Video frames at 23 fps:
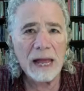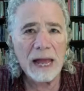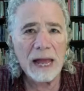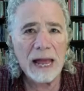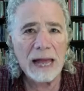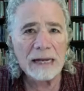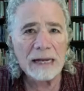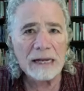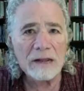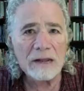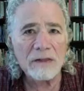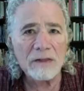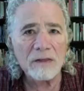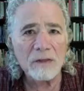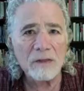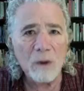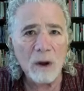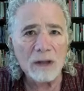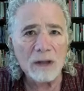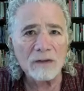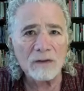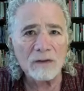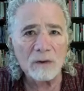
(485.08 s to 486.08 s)
And he
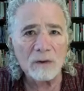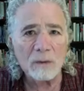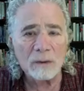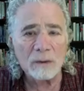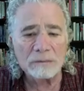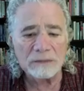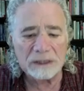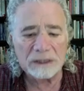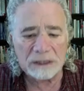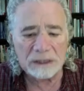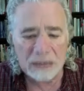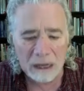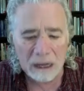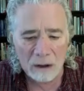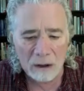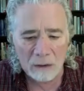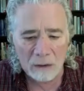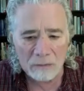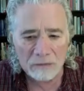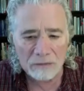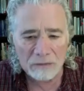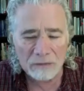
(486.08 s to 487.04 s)
thought to himself,